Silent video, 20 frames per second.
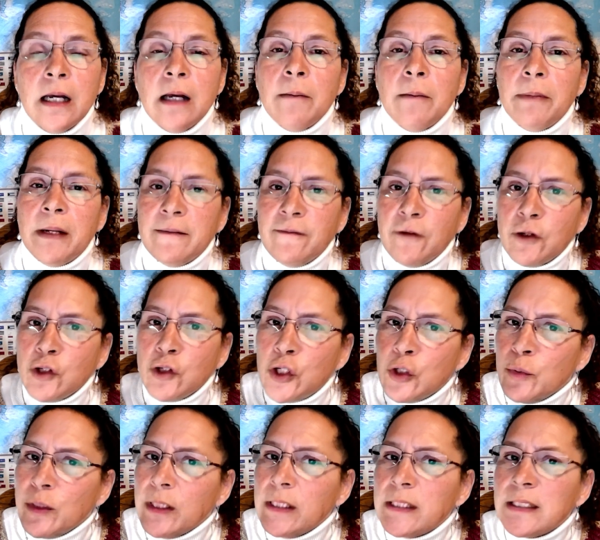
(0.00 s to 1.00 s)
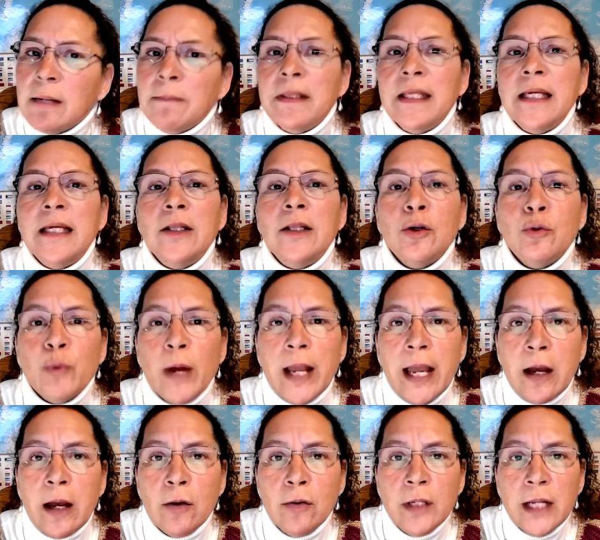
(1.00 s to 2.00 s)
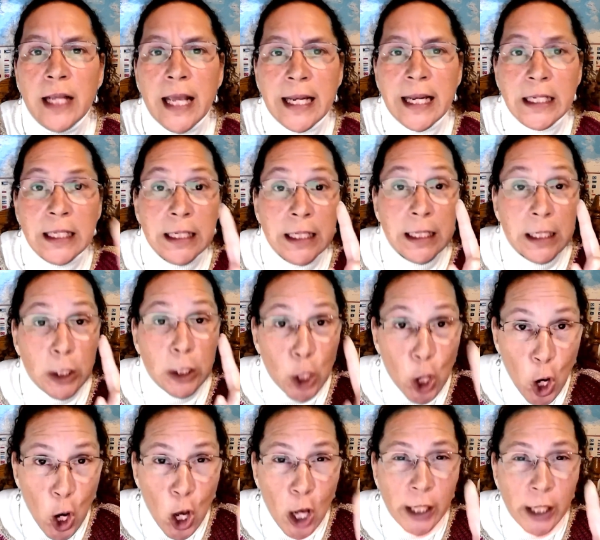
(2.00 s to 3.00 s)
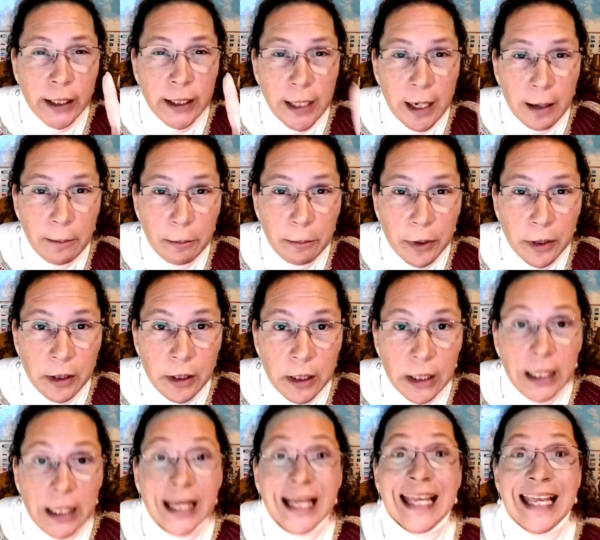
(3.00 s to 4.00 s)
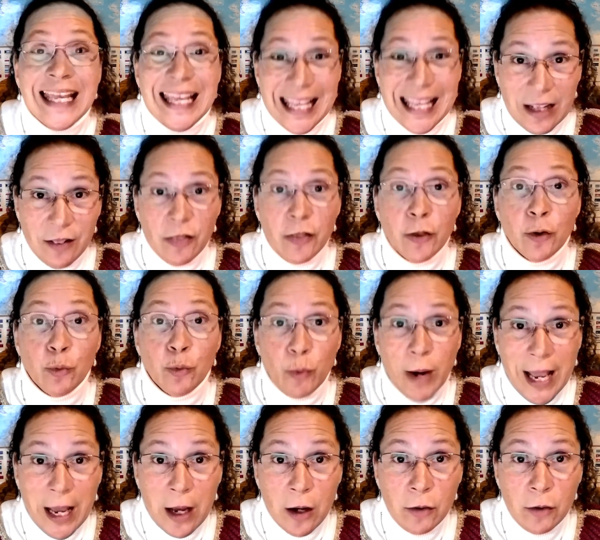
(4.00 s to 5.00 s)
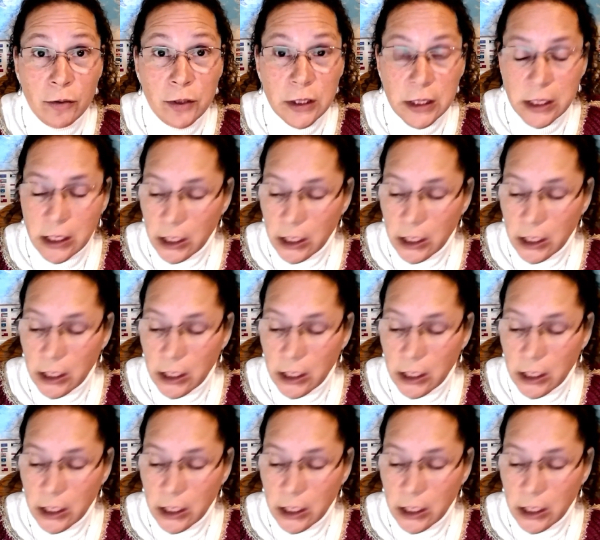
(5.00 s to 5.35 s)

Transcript: But if you're doing something in the round and you need an odd number in the round,